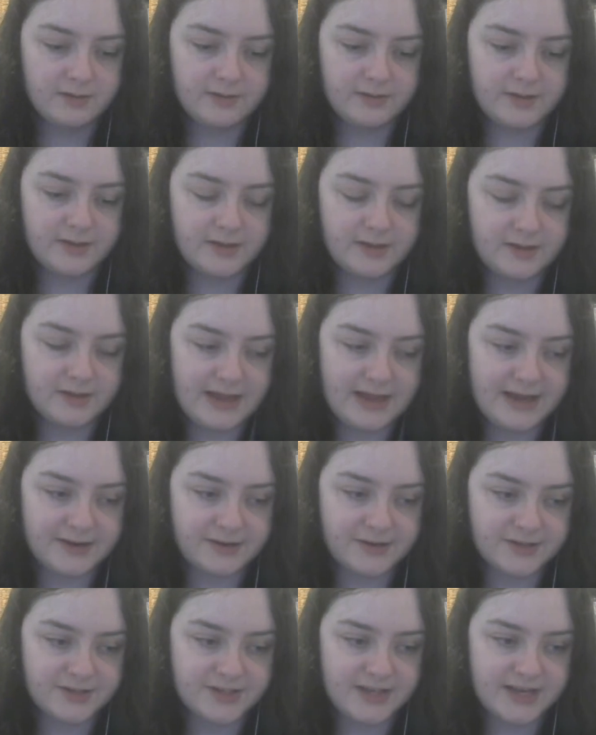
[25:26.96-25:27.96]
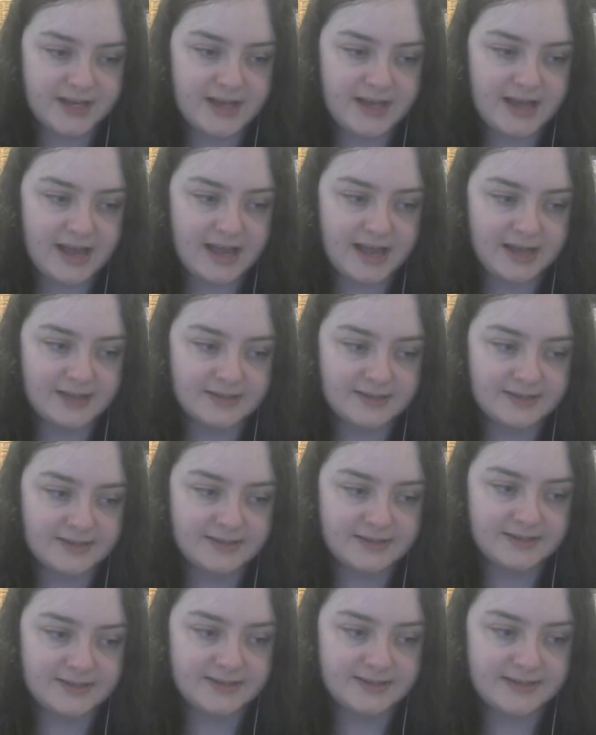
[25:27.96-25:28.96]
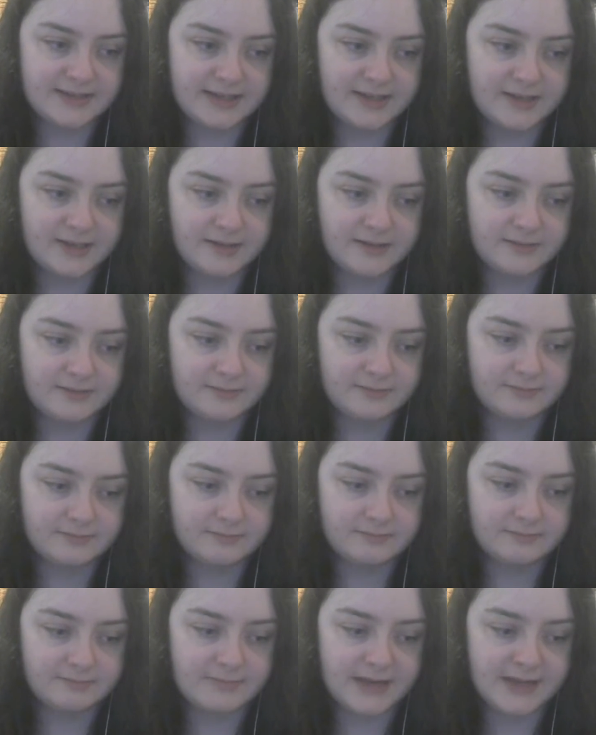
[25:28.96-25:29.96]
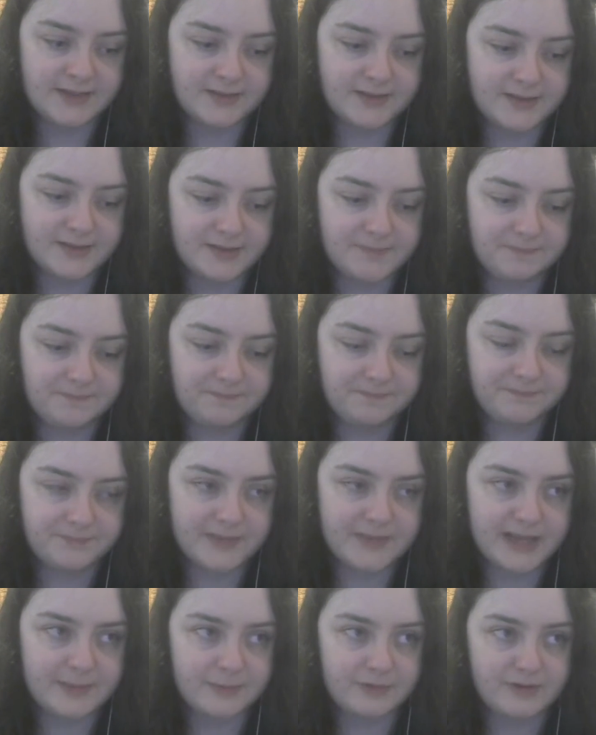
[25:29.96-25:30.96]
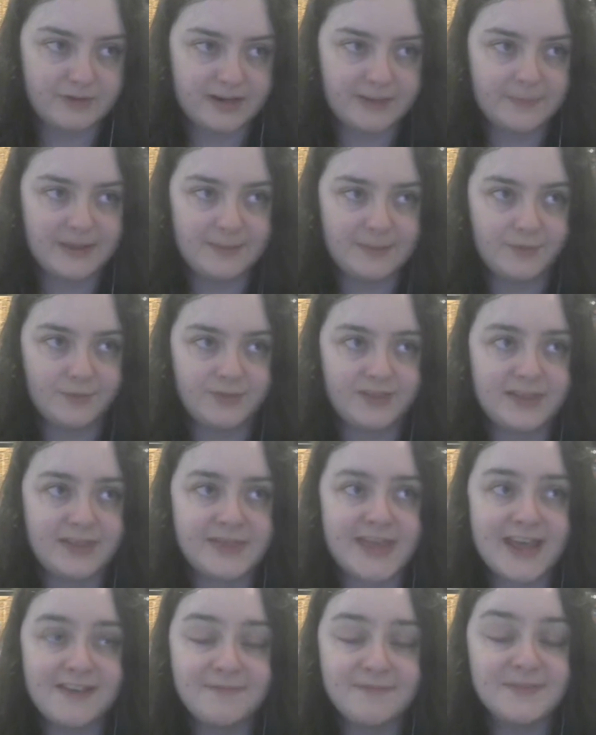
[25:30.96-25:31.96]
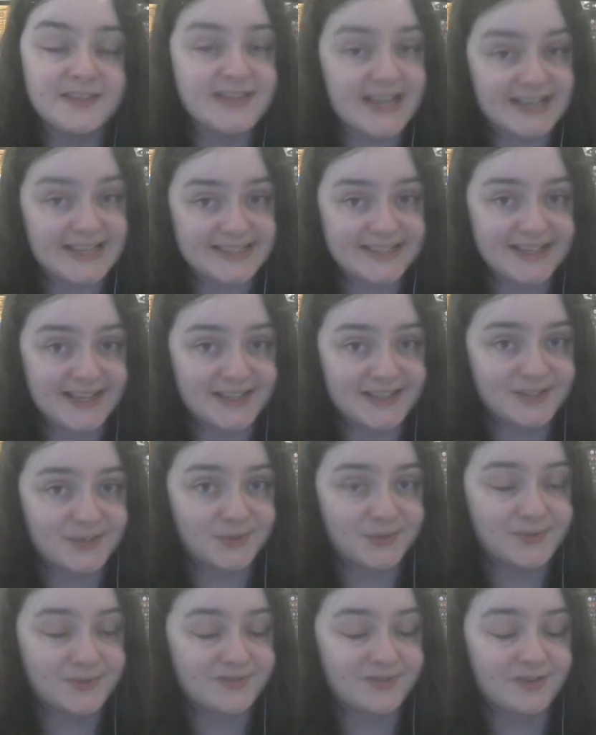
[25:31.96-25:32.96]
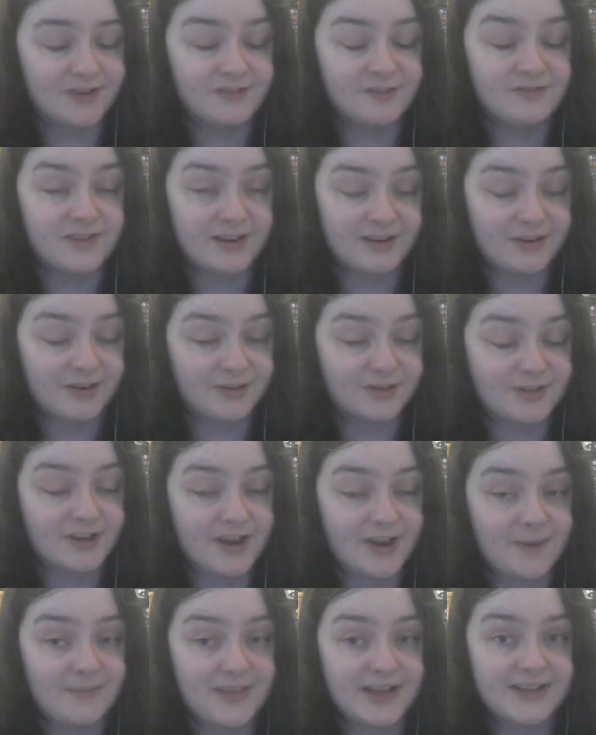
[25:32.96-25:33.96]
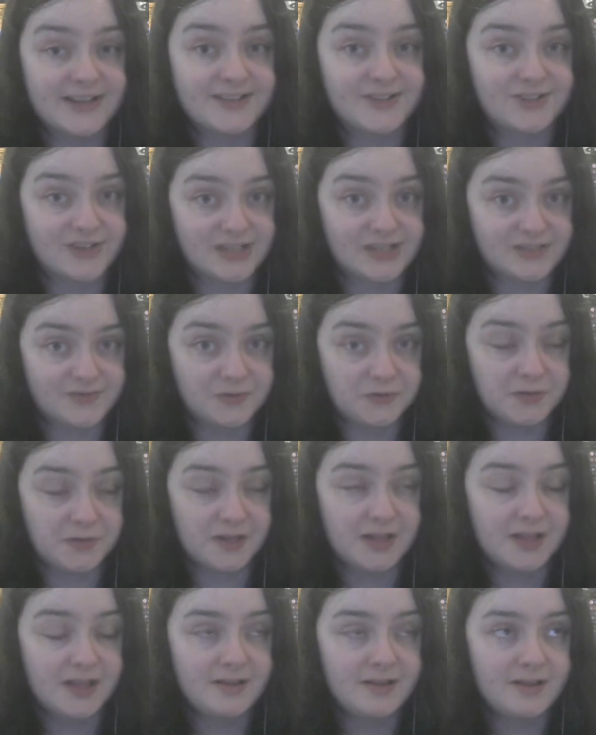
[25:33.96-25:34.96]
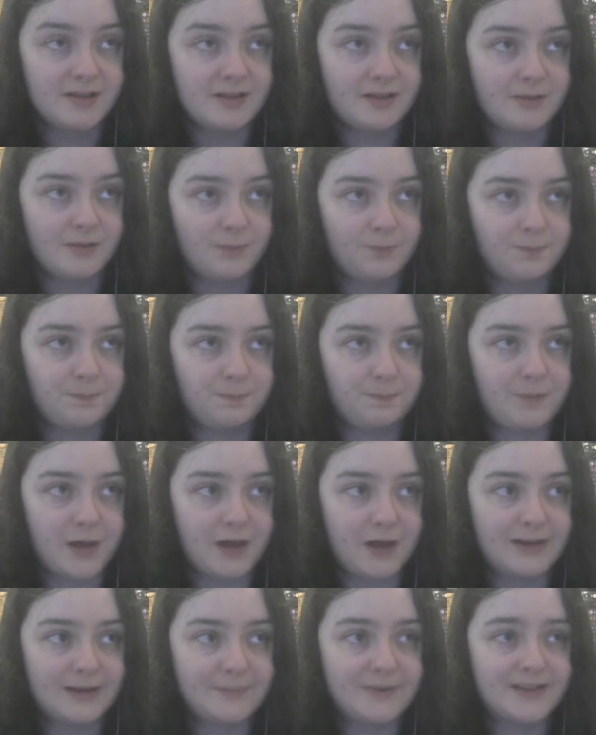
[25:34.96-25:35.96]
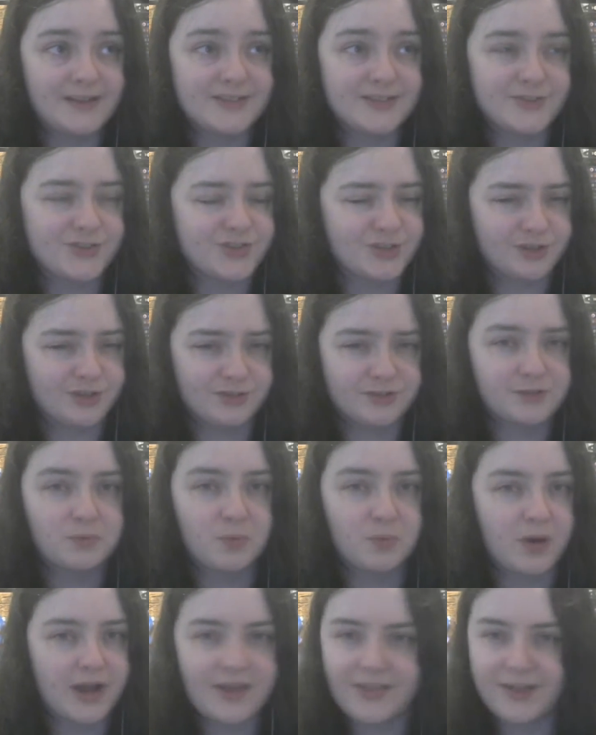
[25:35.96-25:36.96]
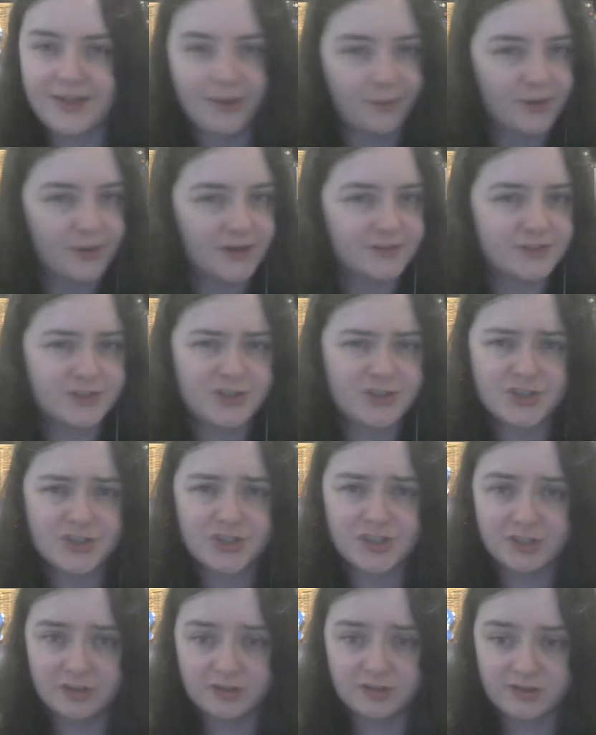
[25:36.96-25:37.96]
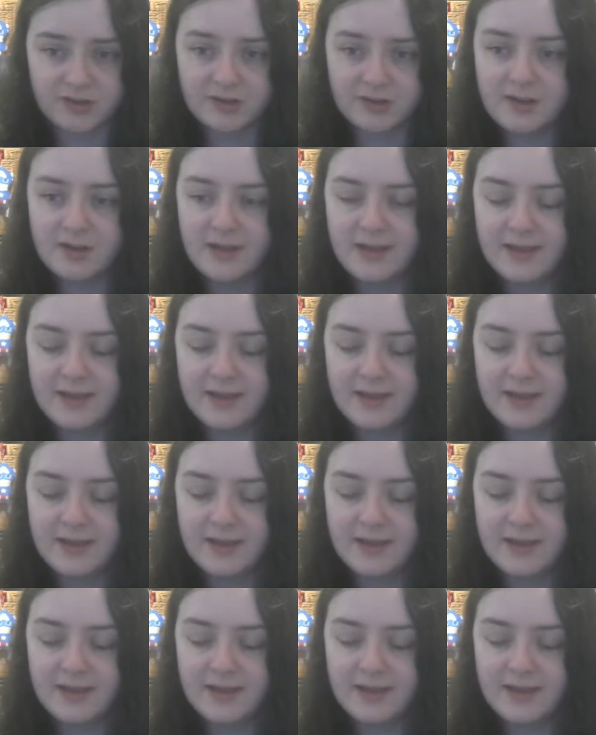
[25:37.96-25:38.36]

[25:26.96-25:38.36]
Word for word: the Anacostia and Scylla and the Camarilla people, that they've been testing in schools for a very long time. That is stressful. Partly because it's children. Why are they going after children?